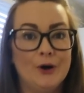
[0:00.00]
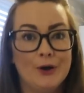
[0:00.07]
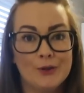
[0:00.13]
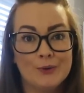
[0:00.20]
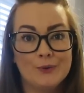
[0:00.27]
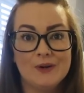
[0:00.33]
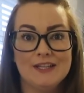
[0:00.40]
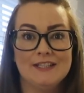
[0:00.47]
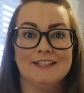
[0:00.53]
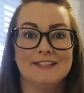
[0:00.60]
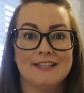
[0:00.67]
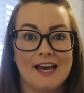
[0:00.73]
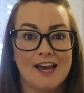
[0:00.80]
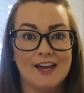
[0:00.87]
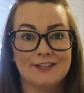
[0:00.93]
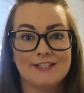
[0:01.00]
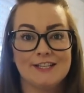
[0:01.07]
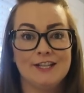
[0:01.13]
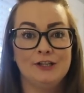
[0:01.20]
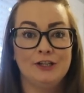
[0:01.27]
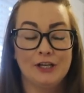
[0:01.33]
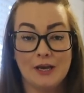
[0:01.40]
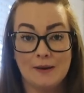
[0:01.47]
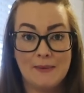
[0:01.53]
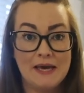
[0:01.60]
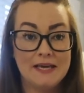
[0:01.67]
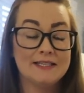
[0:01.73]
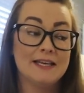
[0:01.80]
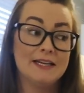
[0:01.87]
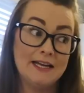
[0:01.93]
Although it does actually look a mess,